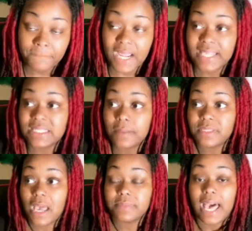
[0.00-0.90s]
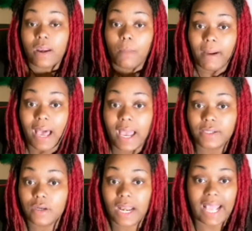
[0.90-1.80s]
And sometimes I don't
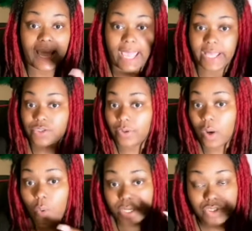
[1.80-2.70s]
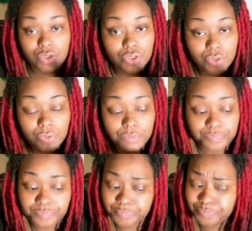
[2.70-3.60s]
mind, like answering a question or two,
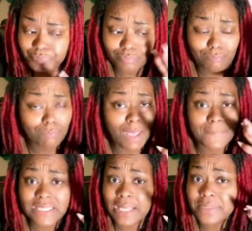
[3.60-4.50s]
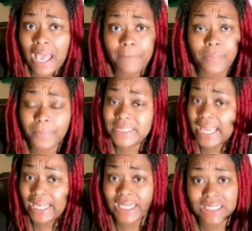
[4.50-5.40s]
but sometimes people be
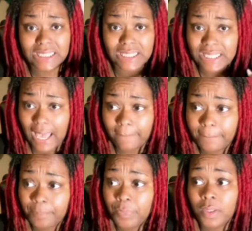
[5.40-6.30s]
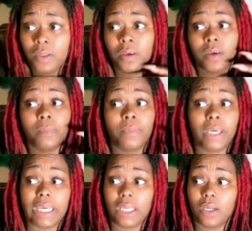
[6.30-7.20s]
taking that shit to the top.
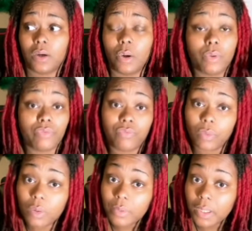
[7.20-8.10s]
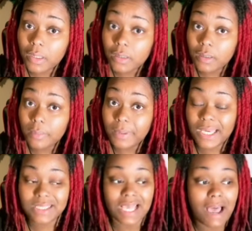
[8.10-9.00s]
But going forward,
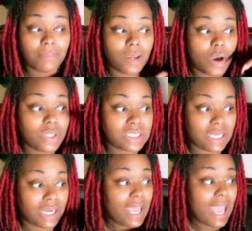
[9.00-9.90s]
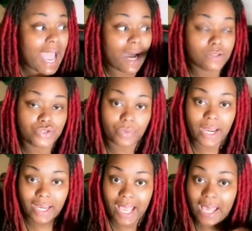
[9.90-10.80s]
because I'm noticing how
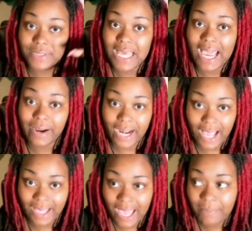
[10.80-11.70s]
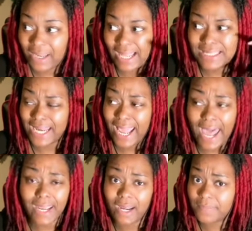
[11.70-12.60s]
draining, how tired I can be. Like today, I
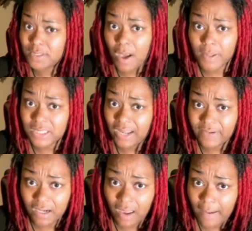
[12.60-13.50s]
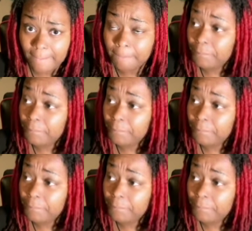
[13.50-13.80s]
didn't get up until almost 11 o'clock.